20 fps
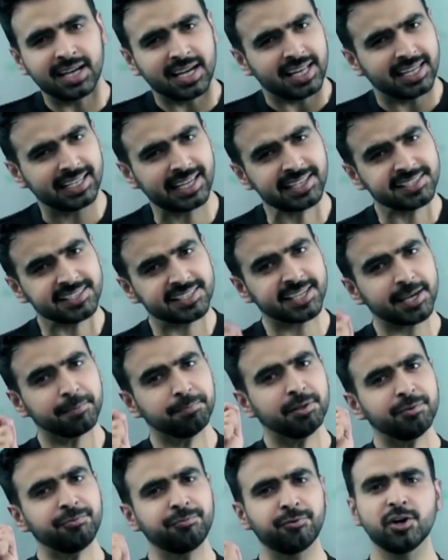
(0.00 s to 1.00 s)
Let's skip
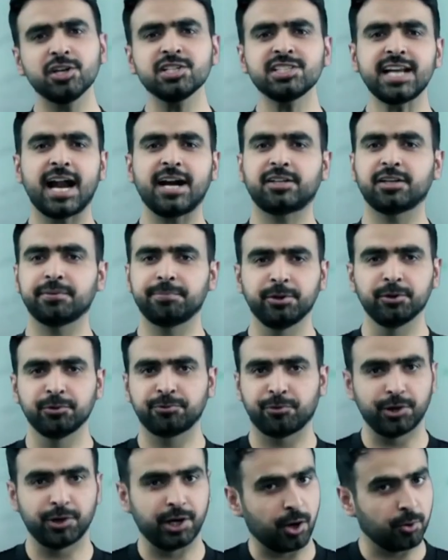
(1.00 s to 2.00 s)
the first attribute
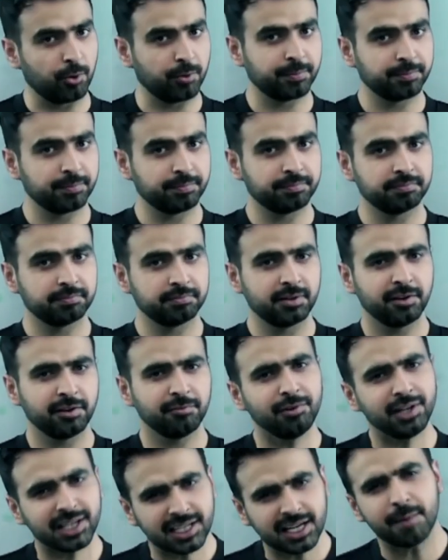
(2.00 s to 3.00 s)
for now.
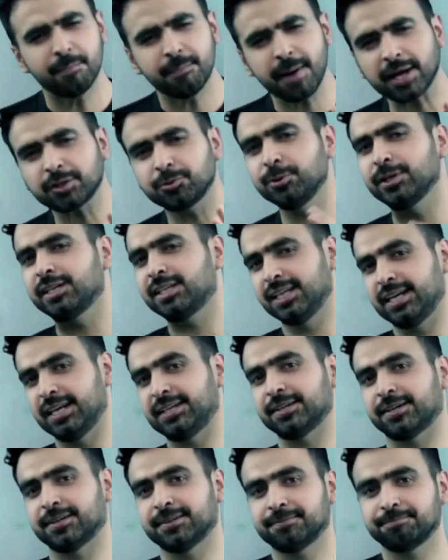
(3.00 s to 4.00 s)
We'll come back to it
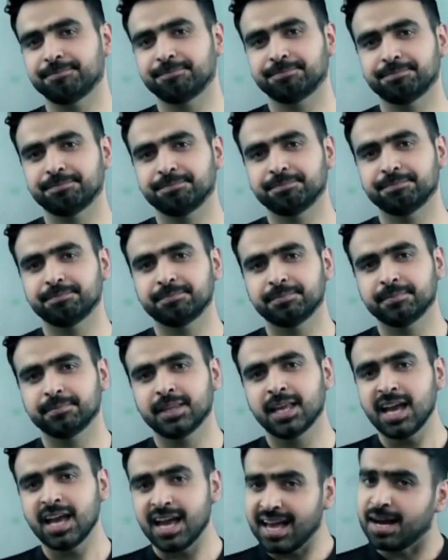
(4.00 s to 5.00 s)
later.
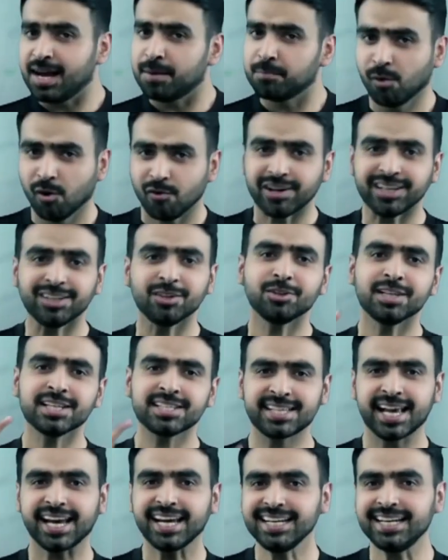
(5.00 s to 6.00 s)
Moving to the
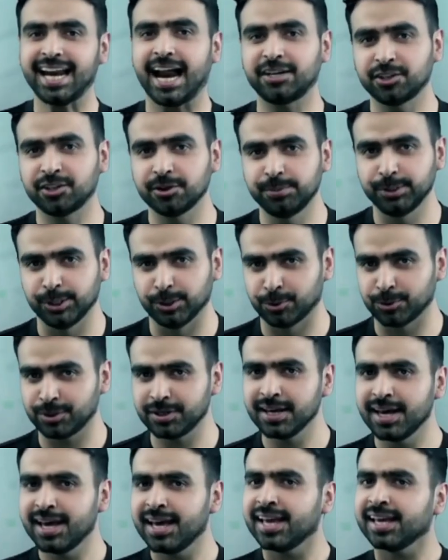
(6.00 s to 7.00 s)
second attribute,
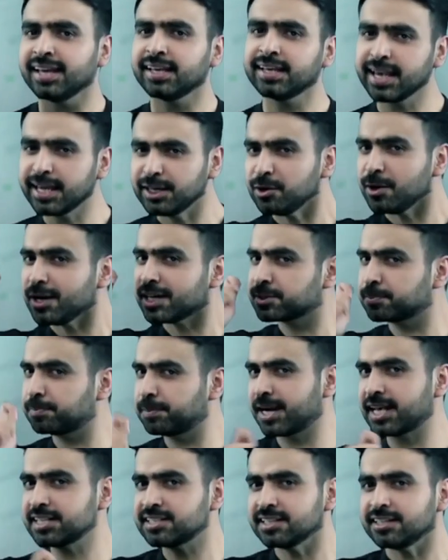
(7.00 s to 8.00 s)
can you
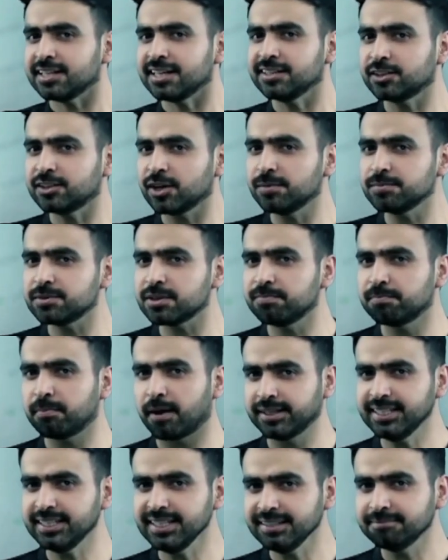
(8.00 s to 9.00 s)
express it in terms of
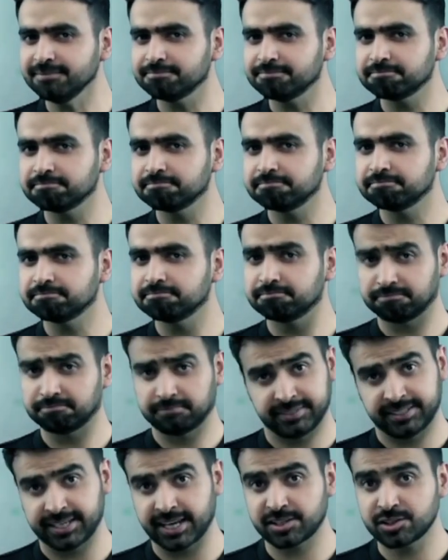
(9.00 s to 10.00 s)
money?
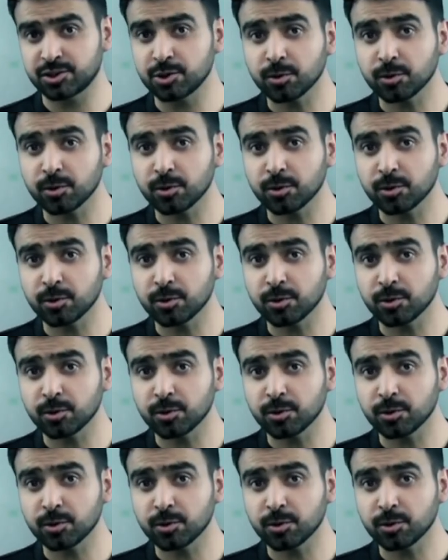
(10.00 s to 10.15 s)
Yes, you